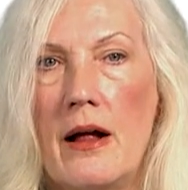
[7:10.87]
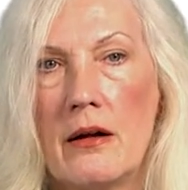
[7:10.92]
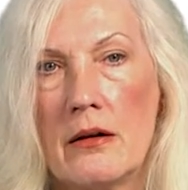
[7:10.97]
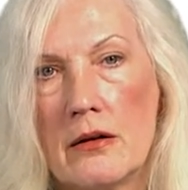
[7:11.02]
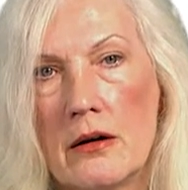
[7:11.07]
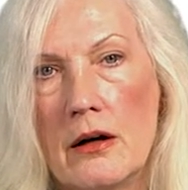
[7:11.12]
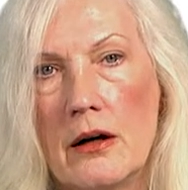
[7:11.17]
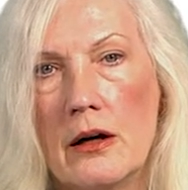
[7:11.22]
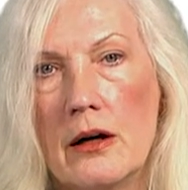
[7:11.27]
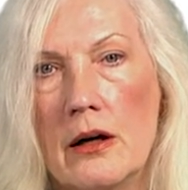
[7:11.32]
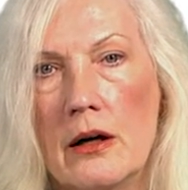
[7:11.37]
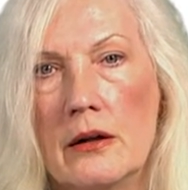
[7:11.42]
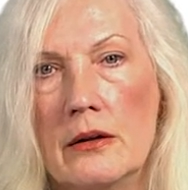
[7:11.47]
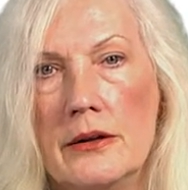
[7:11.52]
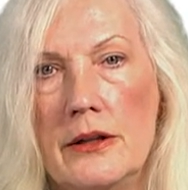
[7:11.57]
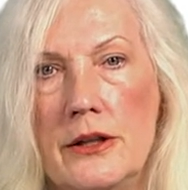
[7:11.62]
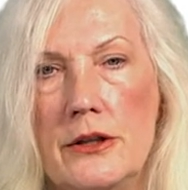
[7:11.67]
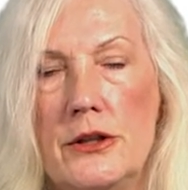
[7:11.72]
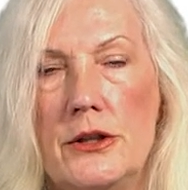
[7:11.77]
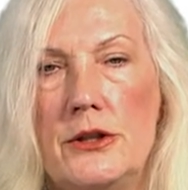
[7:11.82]

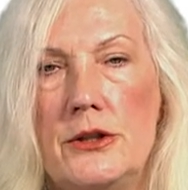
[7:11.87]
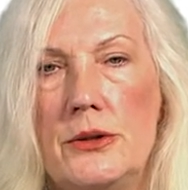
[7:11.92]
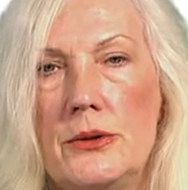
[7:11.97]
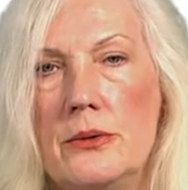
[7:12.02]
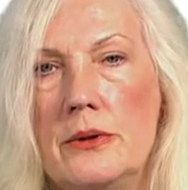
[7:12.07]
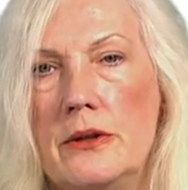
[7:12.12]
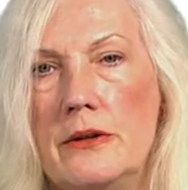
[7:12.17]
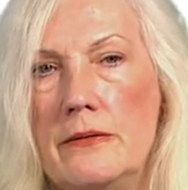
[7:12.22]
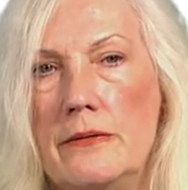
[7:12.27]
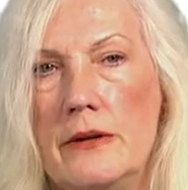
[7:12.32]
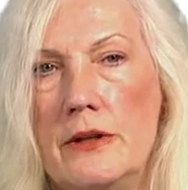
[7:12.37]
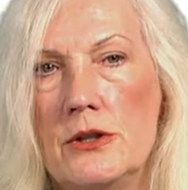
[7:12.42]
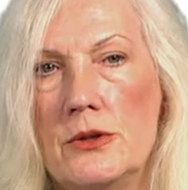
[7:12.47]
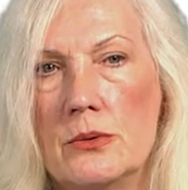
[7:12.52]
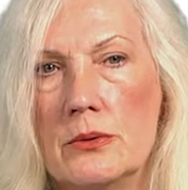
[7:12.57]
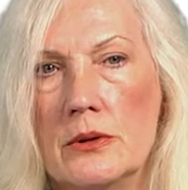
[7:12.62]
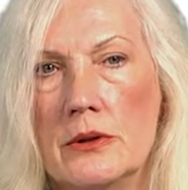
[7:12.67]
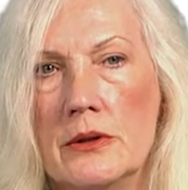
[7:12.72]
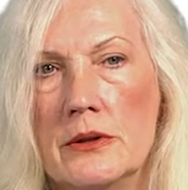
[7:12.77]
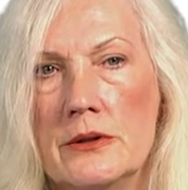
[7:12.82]
alcohol in the 2
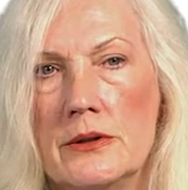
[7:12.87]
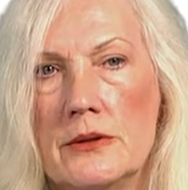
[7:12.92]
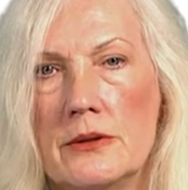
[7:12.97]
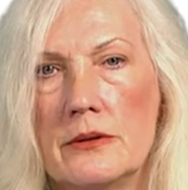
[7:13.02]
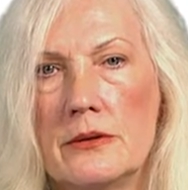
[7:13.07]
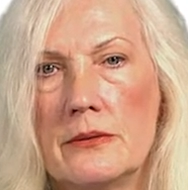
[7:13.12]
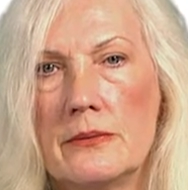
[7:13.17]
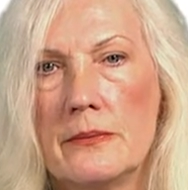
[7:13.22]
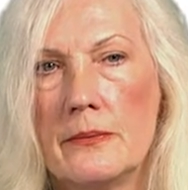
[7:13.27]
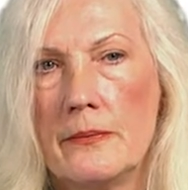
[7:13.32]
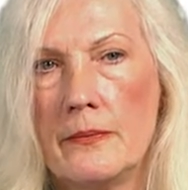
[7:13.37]
individuals.